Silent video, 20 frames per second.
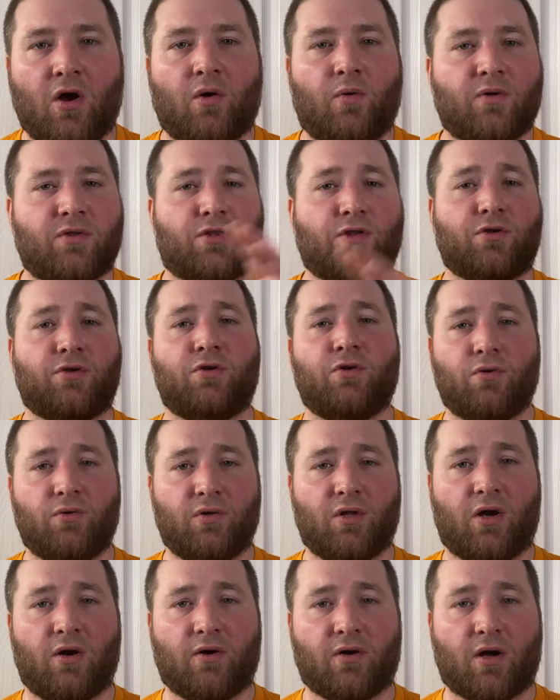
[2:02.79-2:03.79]
with the new
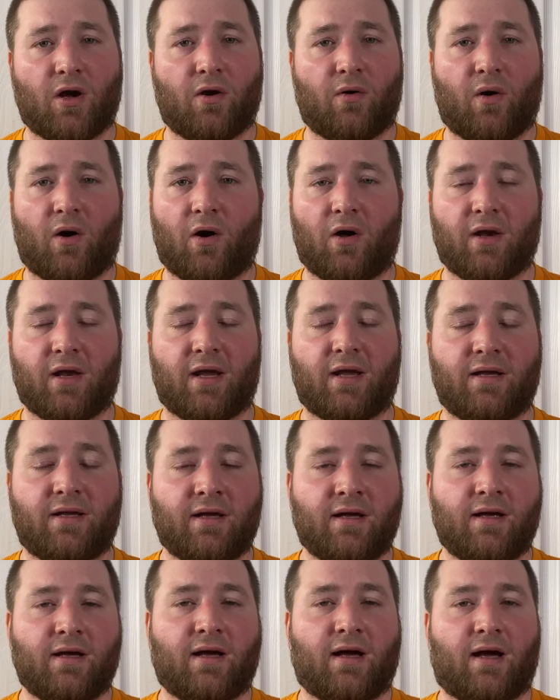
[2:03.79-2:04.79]
logo on it
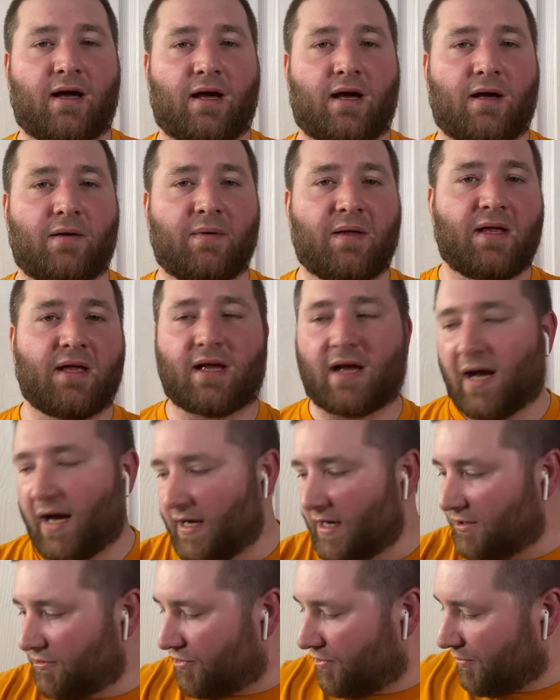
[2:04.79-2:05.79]
uh, he kind
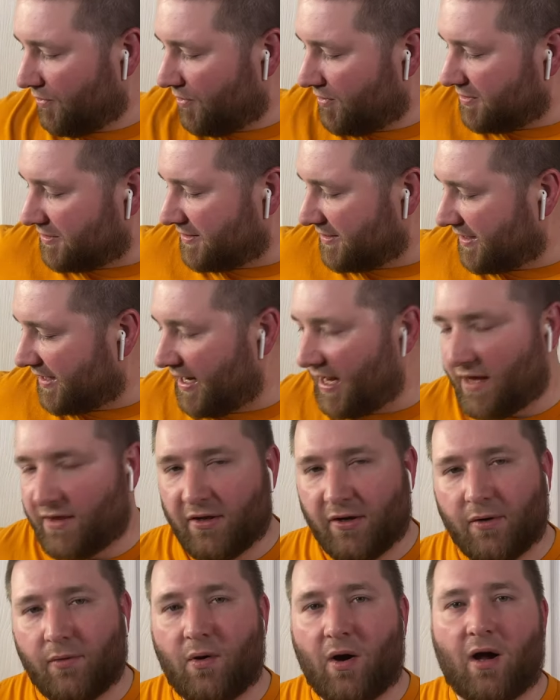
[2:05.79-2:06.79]
of threw it
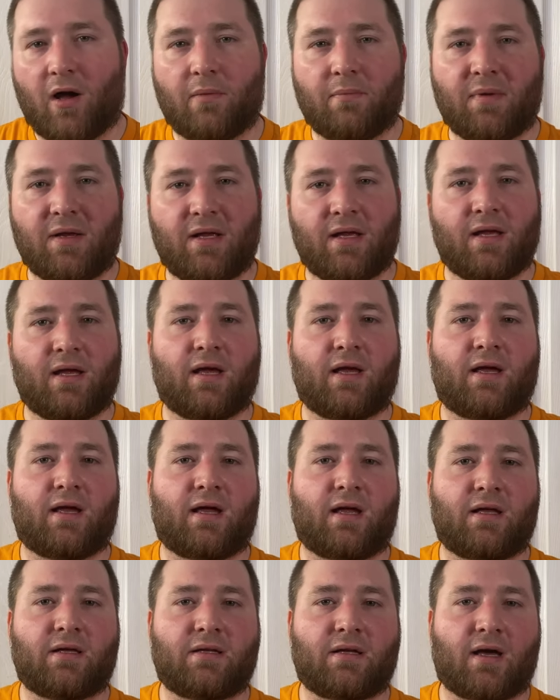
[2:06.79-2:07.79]
together while me
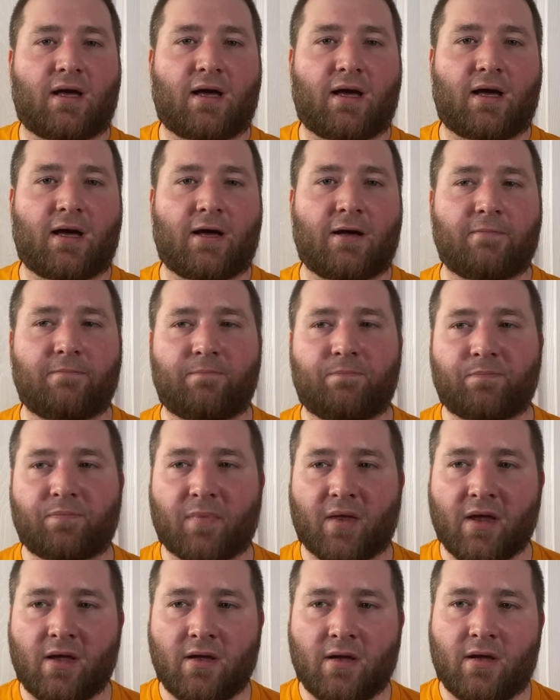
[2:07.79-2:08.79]
and uh,
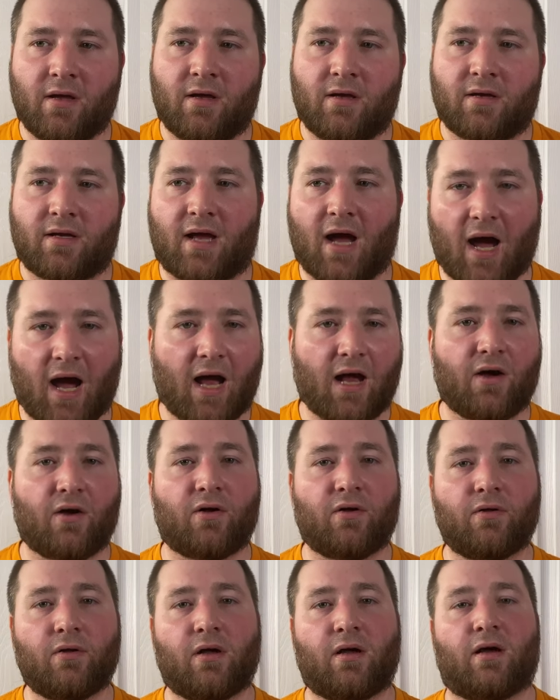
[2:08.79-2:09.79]

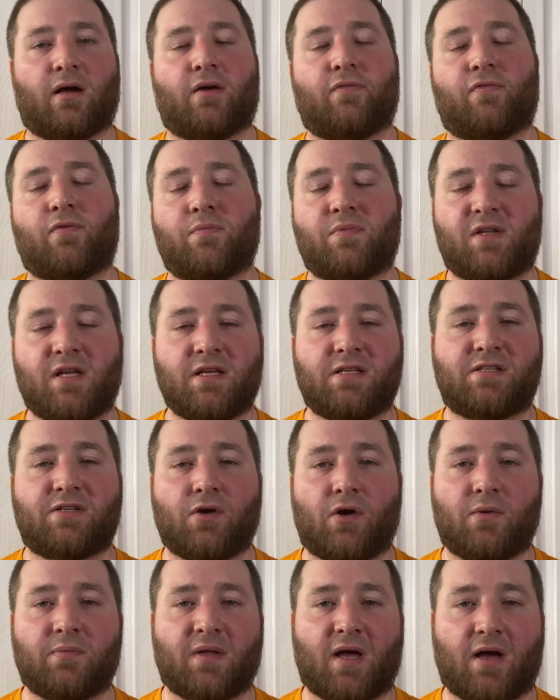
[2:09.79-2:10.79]
Kyle uh, from
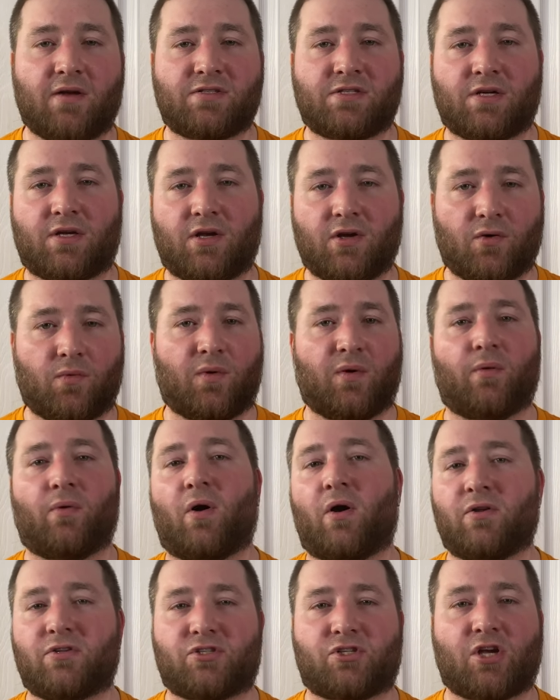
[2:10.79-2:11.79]
DTOM Niza Gear, we were
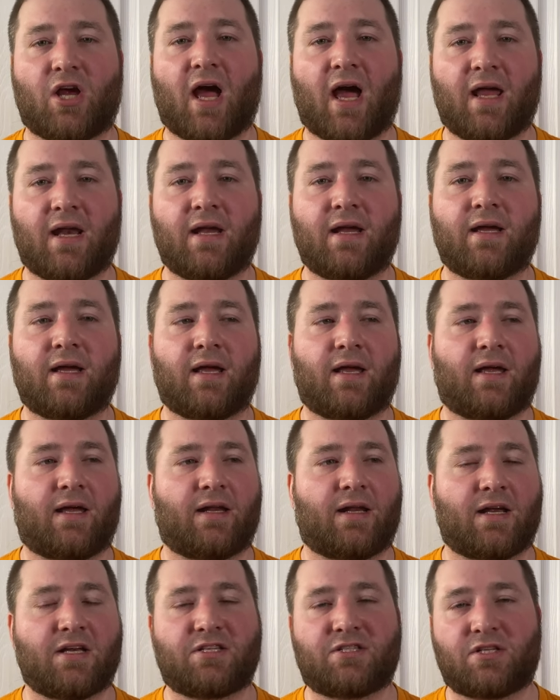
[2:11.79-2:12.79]
all chatting, and
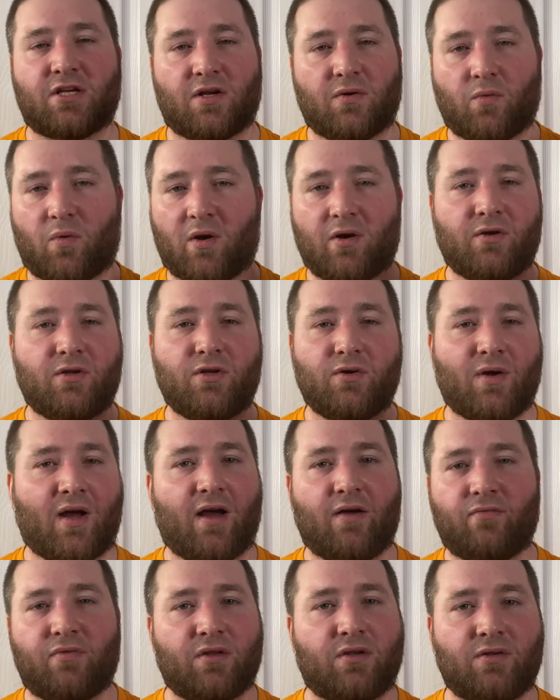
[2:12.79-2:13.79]
I said, why don't you
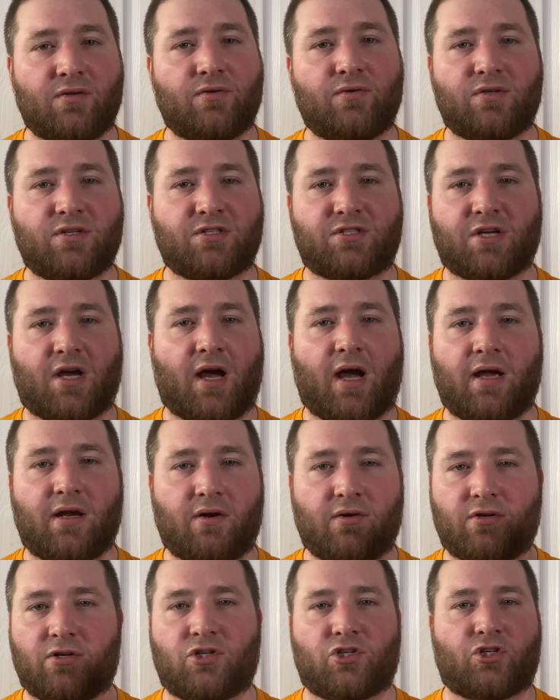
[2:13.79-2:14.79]
have the new design
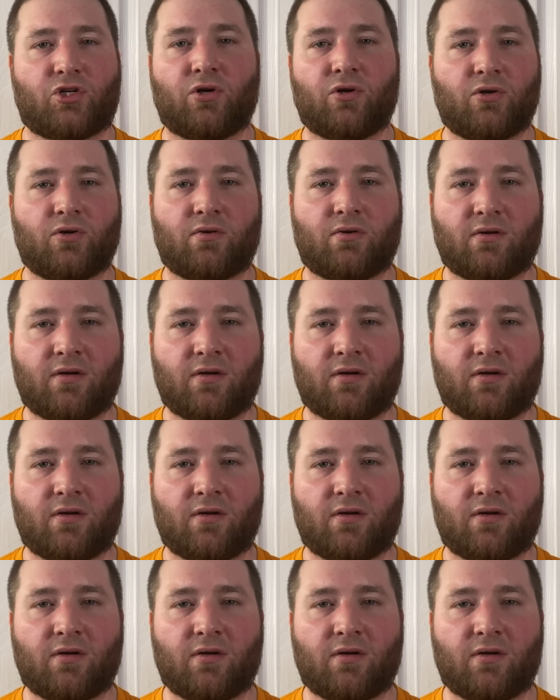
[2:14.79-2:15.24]
on a shirt?